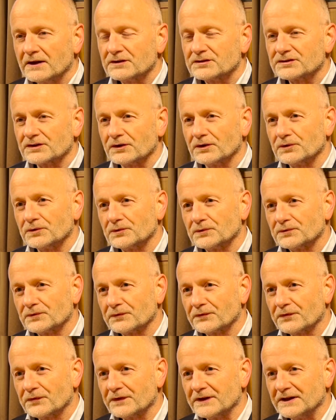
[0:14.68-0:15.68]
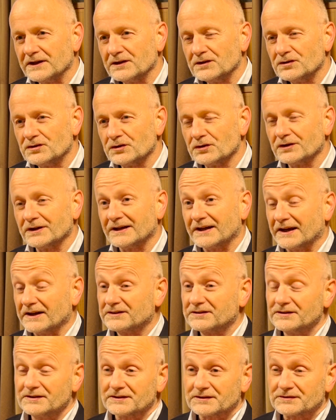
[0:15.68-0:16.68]
So the US
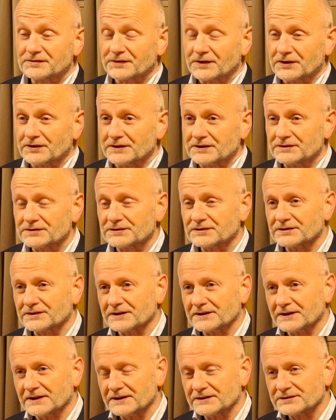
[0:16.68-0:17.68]
election is very interesting.